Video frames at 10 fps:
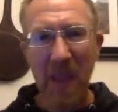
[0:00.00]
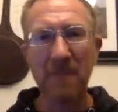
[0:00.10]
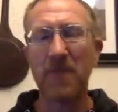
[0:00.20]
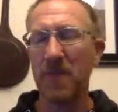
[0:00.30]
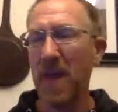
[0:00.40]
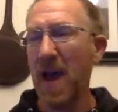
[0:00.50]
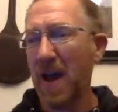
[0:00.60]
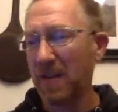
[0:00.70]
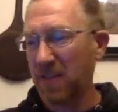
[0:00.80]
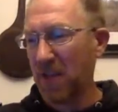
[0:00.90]
after
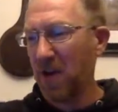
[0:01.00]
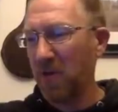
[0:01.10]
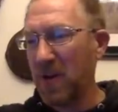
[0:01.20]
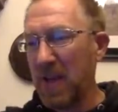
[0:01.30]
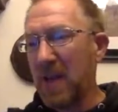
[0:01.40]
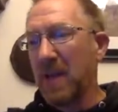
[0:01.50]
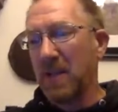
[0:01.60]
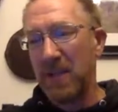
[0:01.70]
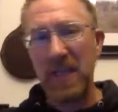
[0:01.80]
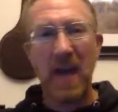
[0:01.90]
that. So
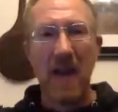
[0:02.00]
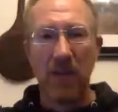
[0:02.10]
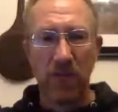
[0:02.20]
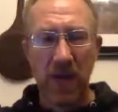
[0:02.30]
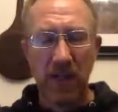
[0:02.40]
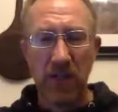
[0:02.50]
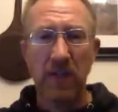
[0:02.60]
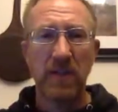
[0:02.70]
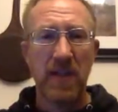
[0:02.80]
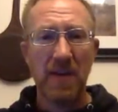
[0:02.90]

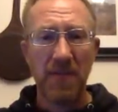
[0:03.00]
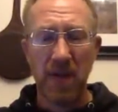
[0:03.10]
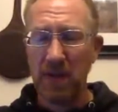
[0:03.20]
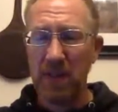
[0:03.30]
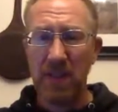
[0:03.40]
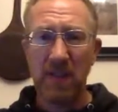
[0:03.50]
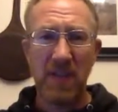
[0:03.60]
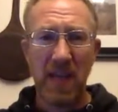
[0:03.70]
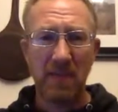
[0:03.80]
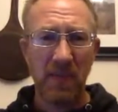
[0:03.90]
dehydration, definitely
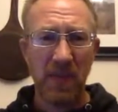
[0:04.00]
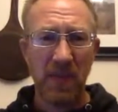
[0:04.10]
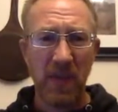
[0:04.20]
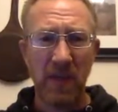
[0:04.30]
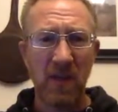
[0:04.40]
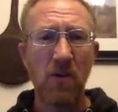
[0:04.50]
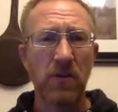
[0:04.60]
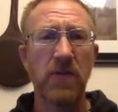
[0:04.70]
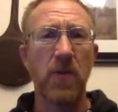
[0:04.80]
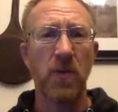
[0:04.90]
the same thing
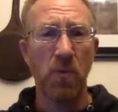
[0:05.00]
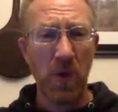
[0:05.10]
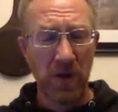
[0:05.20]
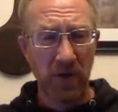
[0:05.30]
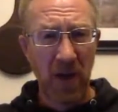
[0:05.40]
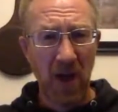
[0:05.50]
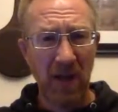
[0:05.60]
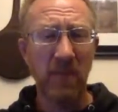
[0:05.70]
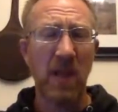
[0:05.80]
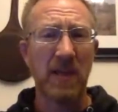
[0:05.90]
goes for the
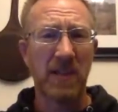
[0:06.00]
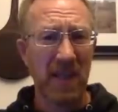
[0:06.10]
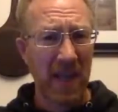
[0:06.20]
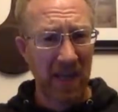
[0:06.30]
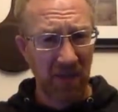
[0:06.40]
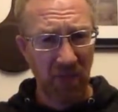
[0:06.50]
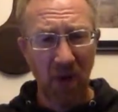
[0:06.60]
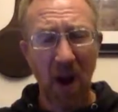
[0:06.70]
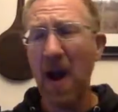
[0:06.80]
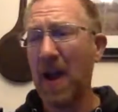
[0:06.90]
wintertime, like staying
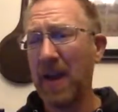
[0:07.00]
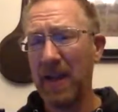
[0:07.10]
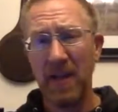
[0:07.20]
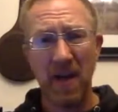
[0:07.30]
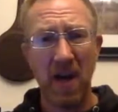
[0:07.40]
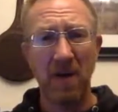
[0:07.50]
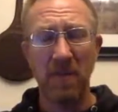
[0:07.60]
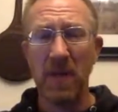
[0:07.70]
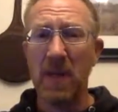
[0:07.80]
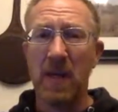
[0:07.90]
dry.
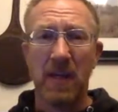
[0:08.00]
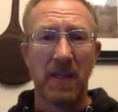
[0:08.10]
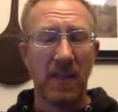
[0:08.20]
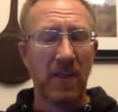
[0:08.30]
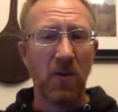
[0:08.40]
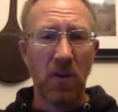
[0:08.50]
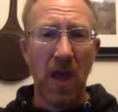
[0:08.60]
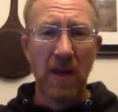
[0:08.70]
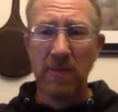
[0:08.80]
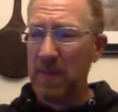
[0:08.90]
A
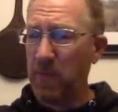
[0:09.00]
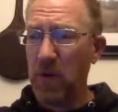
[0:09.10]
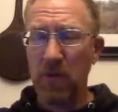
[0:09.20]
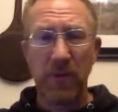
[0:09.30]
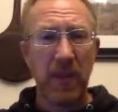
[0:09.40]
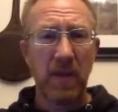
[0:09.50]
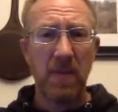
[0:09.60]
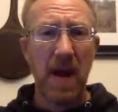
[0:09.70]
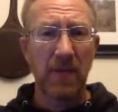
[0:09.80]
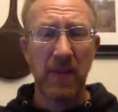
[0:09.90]
lot of people don't think
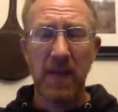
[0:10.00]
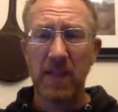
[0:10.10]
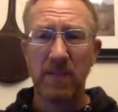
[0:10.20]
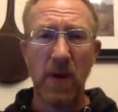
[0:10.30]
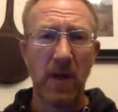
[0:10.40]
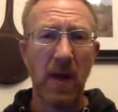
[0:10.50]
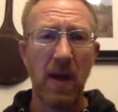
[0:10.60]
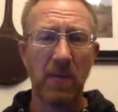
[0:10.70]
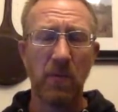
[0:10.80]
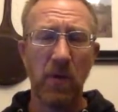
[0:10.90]
about this, but
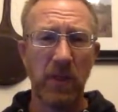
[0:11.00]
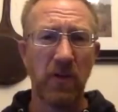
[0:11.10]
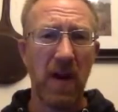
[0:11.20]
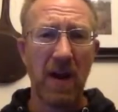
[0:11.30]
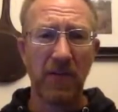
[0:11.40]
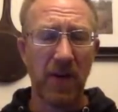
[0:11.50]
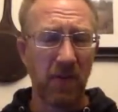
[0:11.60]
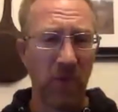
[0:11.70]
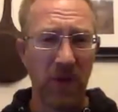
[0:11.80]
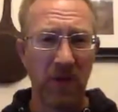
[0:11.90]
I mean, when you're out there
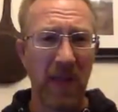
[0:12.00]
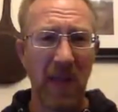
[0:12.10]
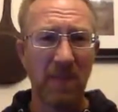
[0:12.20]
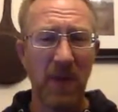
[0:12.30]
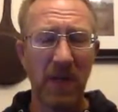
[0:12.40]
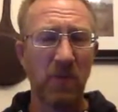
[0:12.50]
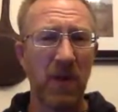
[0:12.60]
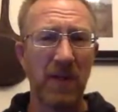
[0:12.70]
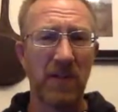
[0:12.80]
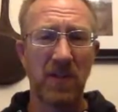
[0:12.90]
winter camping,
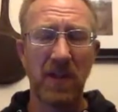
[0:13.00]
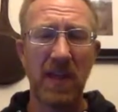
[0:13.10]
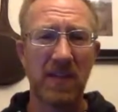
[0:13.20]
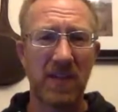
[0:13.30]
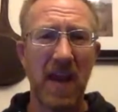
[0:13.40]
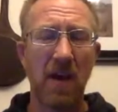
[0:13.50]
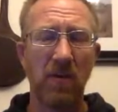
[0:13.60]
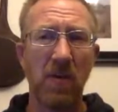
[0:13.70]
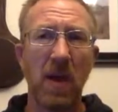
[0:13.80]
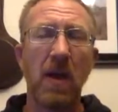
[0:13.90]
when it gets
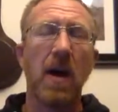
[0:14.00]
down,